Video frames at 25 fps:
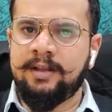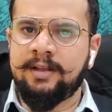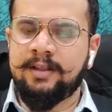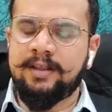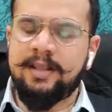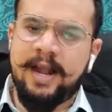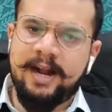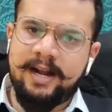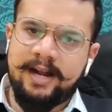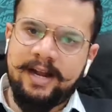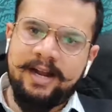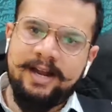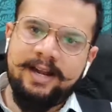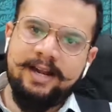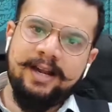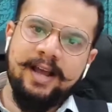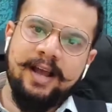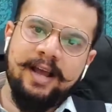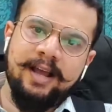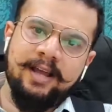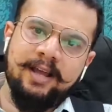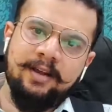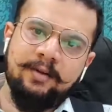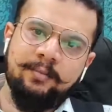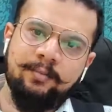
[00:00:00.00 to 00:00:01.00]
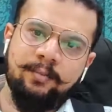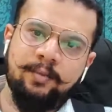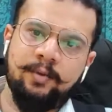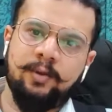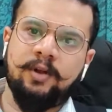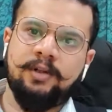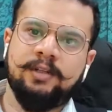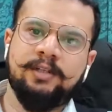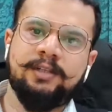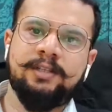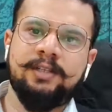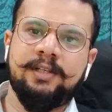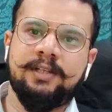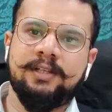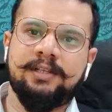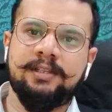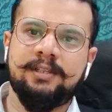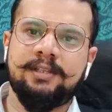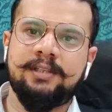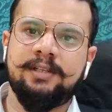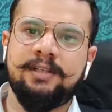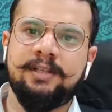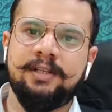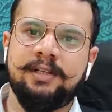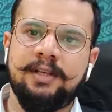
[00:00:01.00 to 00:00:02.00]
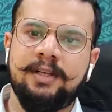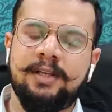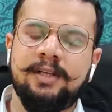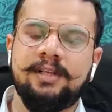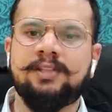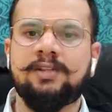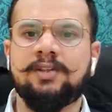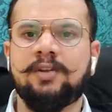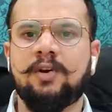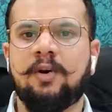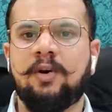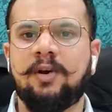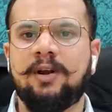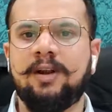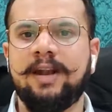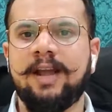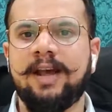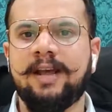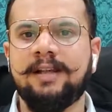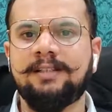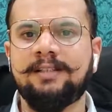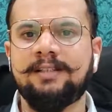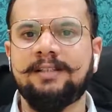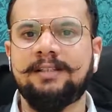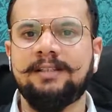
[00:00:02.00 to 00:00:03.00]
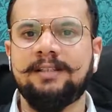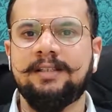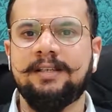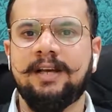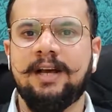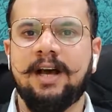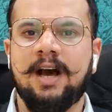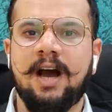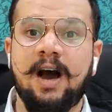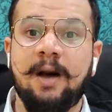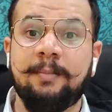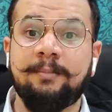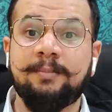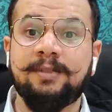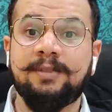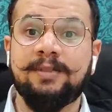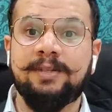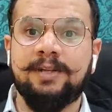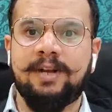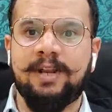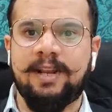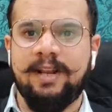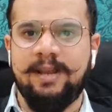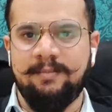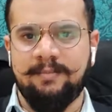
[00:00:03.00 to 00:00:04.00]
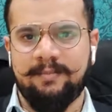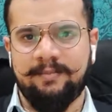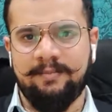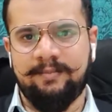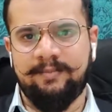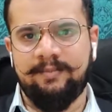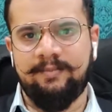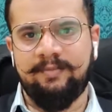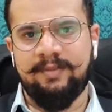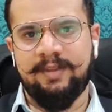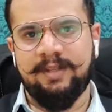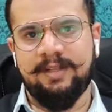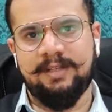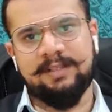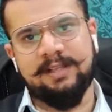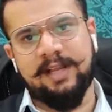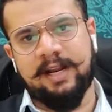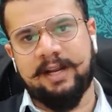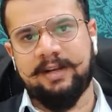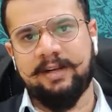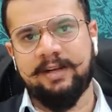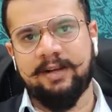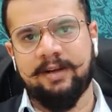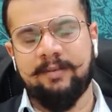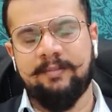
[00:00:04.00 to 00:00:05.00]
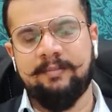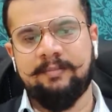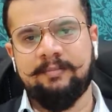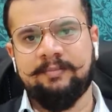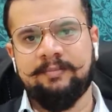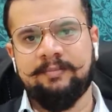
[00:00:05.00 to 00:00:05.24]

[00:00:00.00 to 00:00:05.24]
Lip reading: that entire process is called as upstream sector.